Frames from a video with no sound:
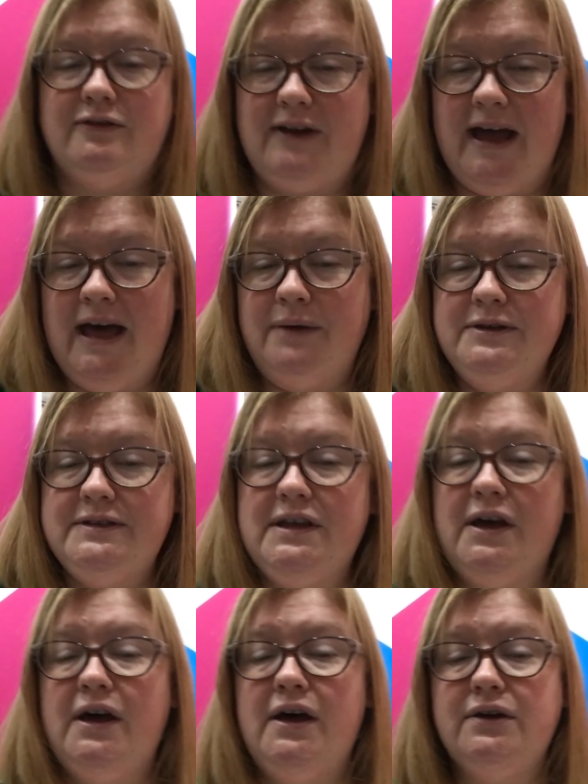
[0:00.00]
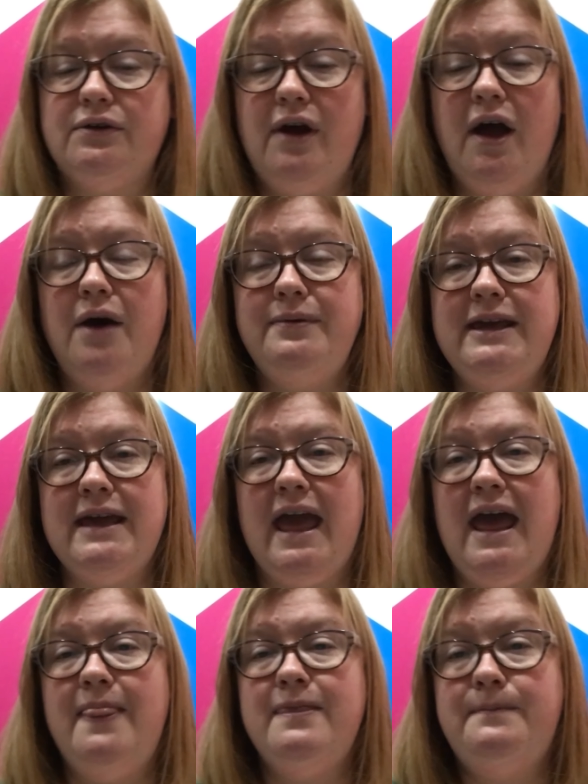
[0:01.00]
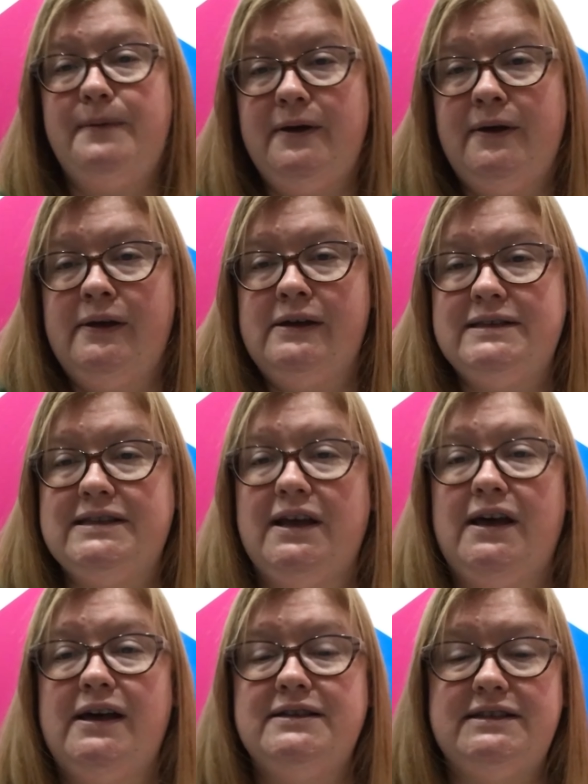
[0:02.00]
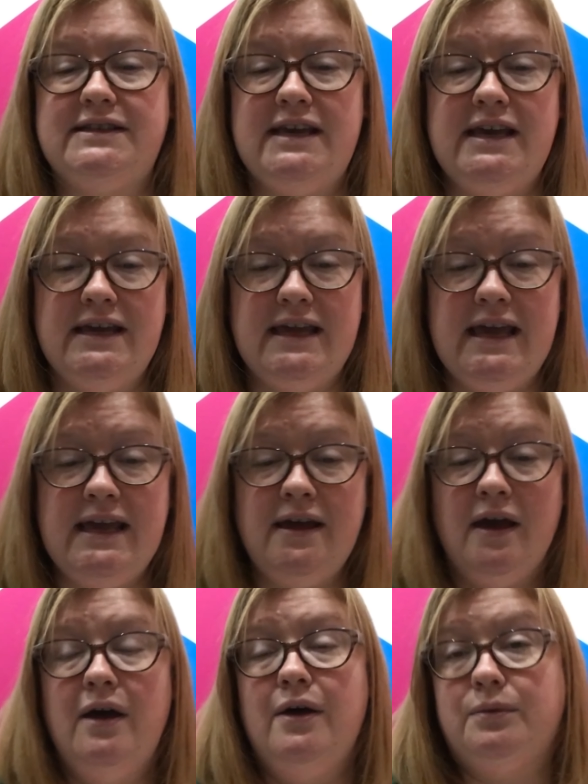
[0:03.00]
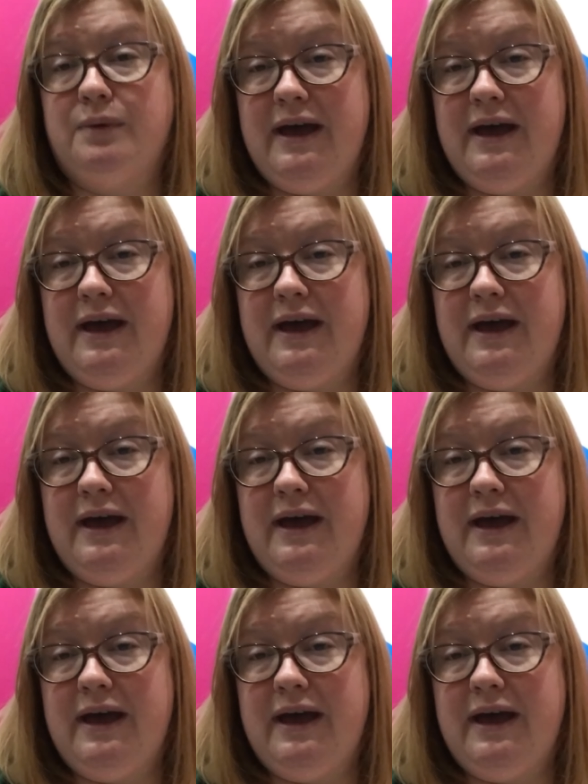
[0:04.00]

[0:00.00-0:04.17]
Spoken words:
Flowers are growing and the birds are singing.